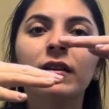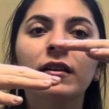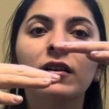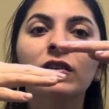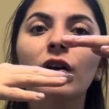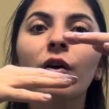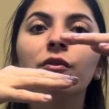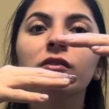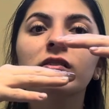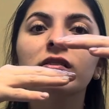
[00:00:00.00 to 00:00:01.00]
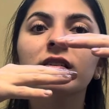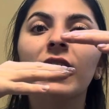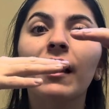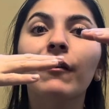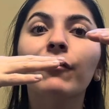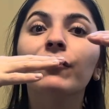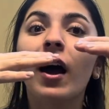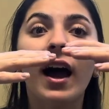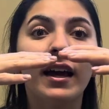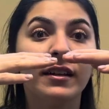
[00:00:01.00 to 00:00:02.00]
close, if
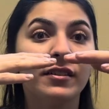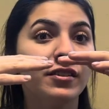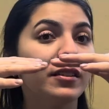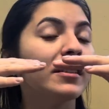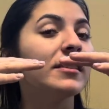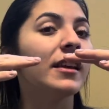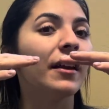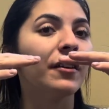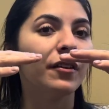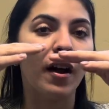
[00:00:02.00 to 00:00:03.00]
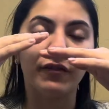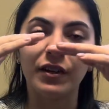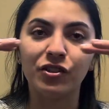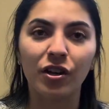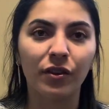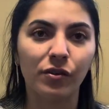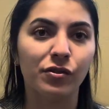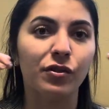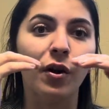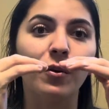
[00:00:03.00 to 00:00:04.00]
not to the center of each other's
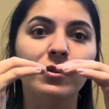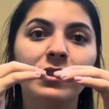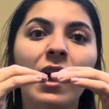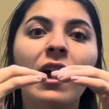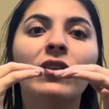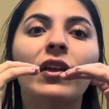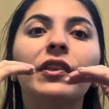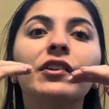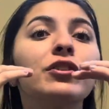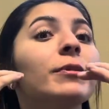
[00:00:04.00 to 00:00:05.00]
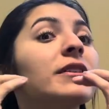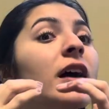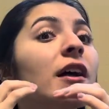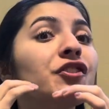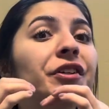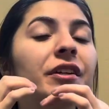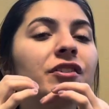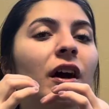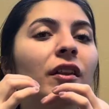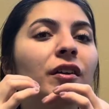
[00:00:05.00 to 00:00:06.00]
notes, that they should be touching each
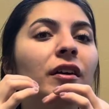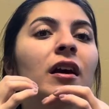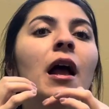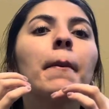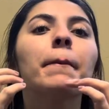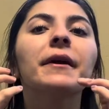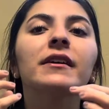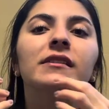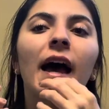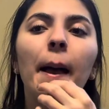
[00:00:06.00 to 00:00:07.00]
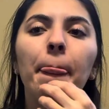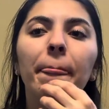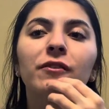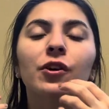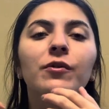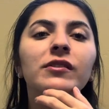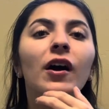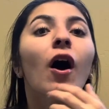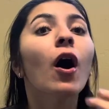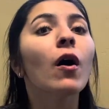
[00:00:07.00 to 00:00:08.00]
other, because that shows
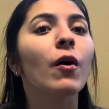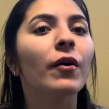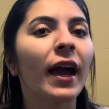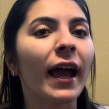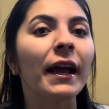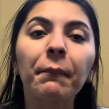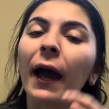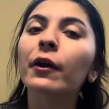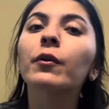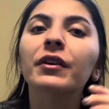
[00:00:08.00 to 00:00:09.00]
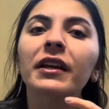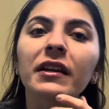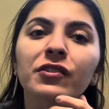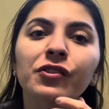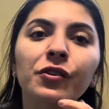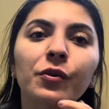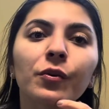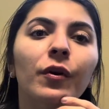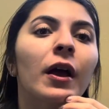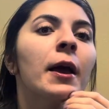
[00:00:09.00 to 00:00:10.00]
that, oh, okay, I don't need
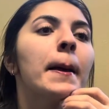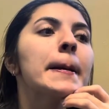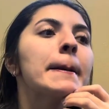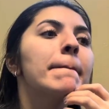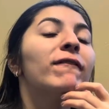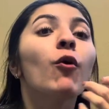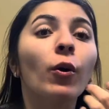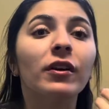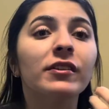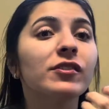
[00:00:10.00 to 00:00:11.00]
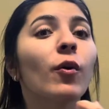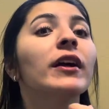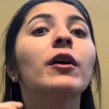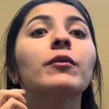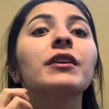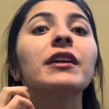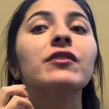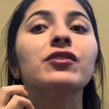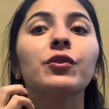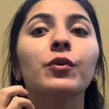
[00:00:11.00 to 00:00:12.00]
to force, or I don't need
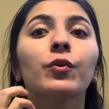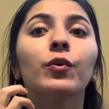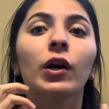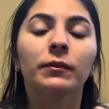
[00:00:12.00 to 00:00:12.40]
to